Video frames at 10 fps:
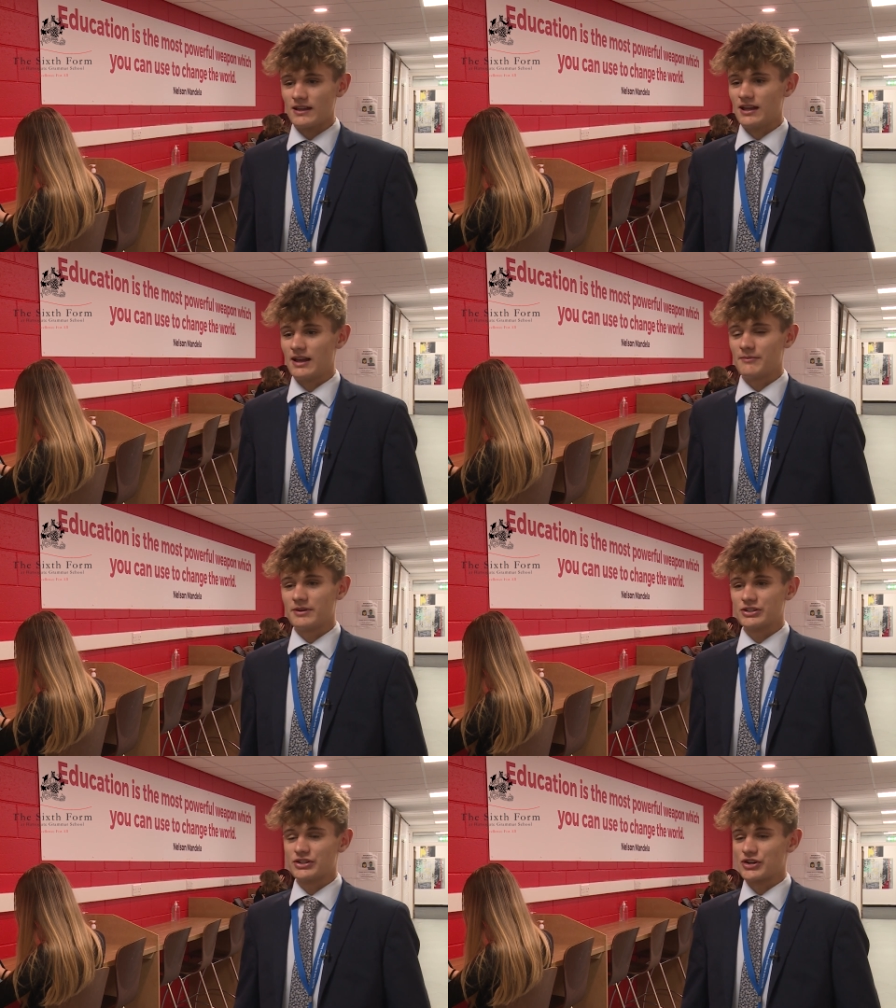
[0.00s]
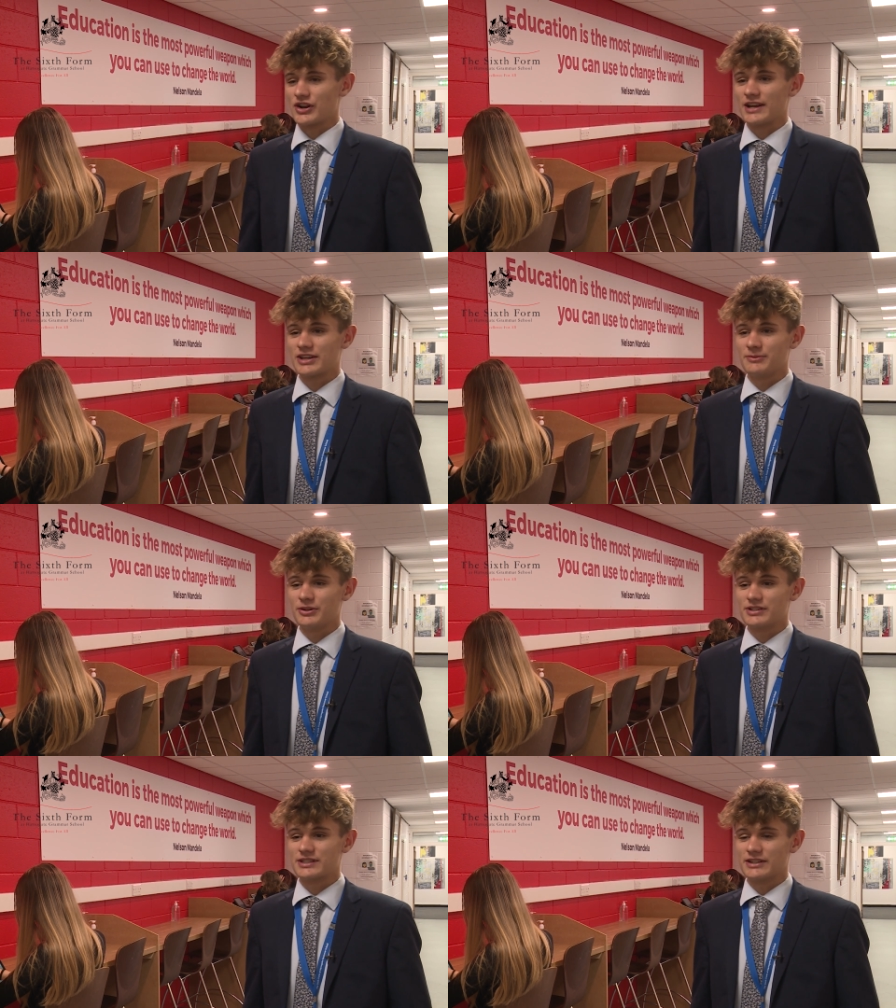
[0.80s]
um, and you can create a
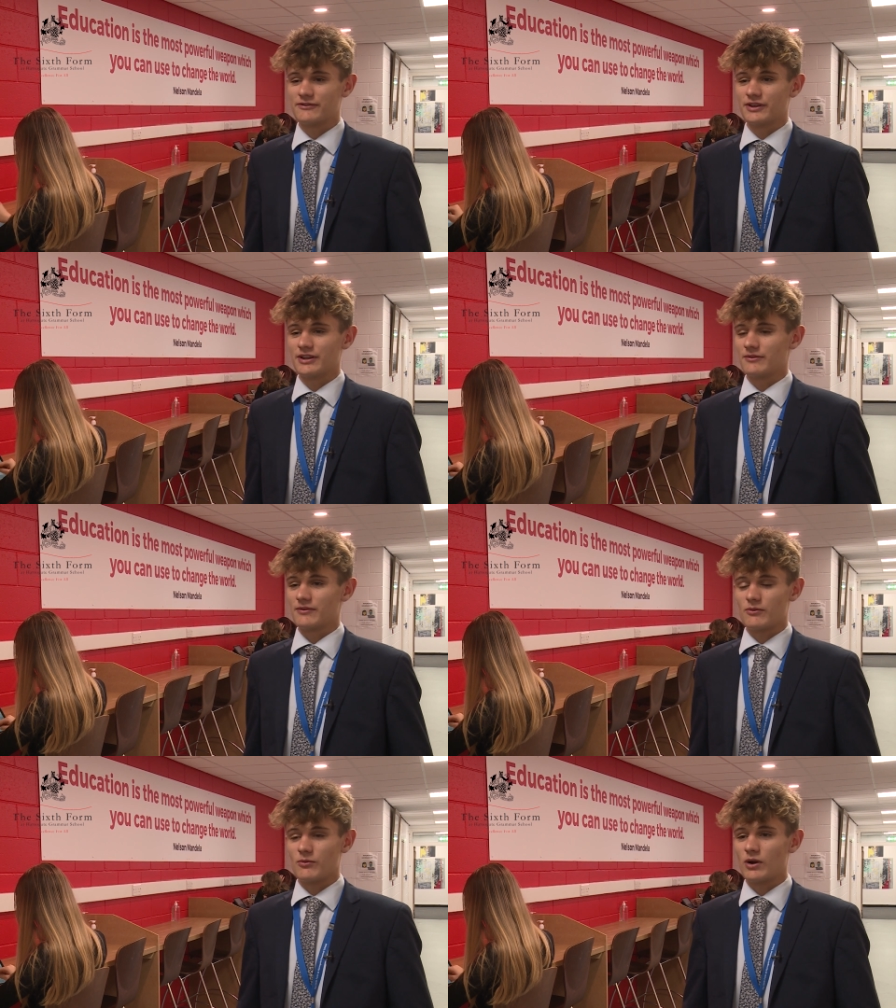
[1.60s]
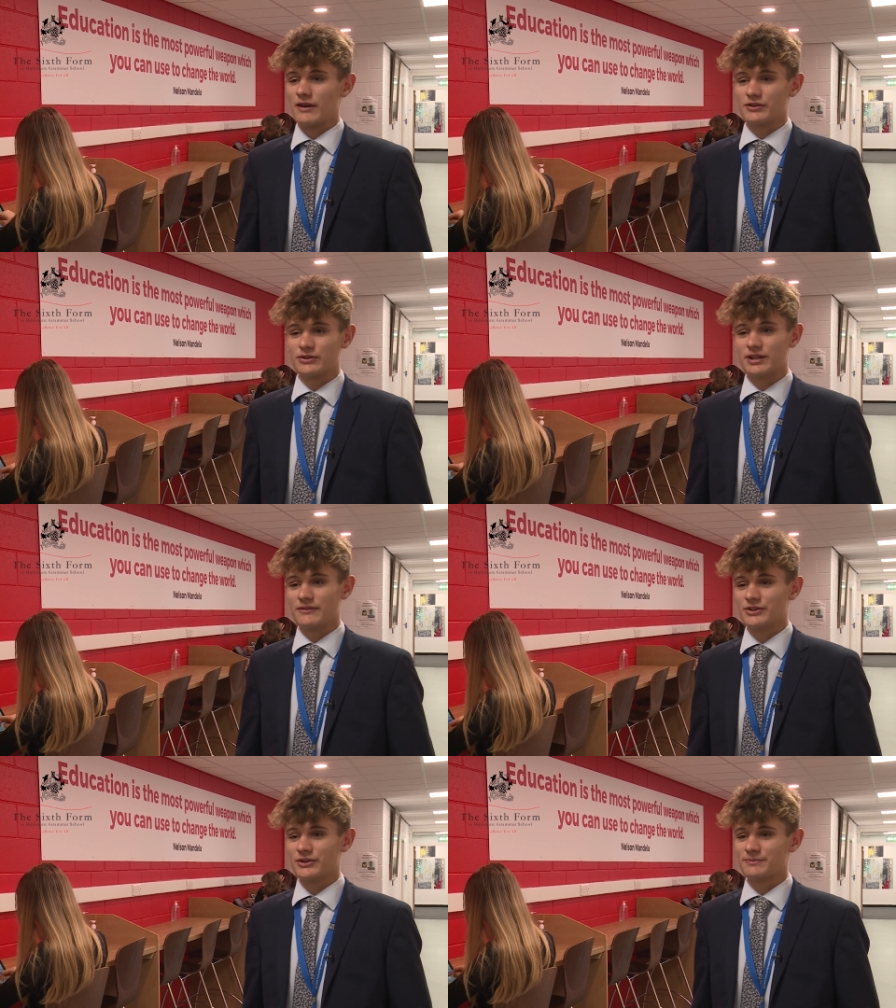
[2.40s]
community for whatever you
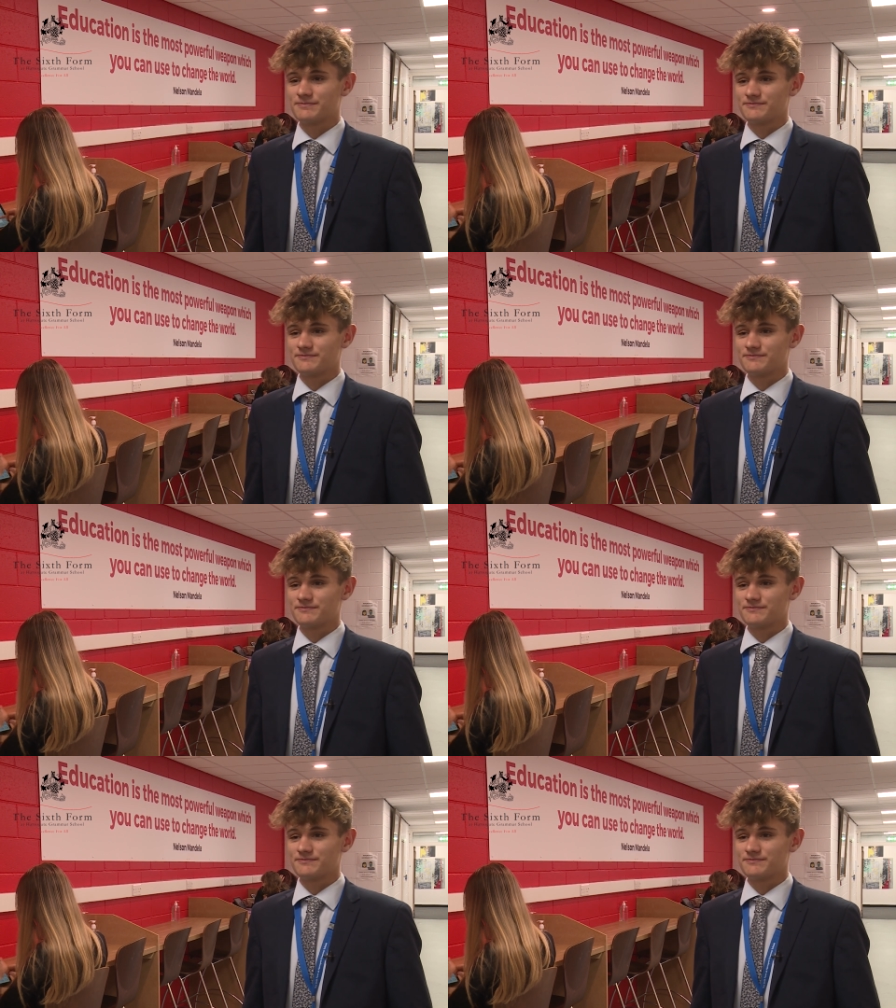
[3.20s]
love doing.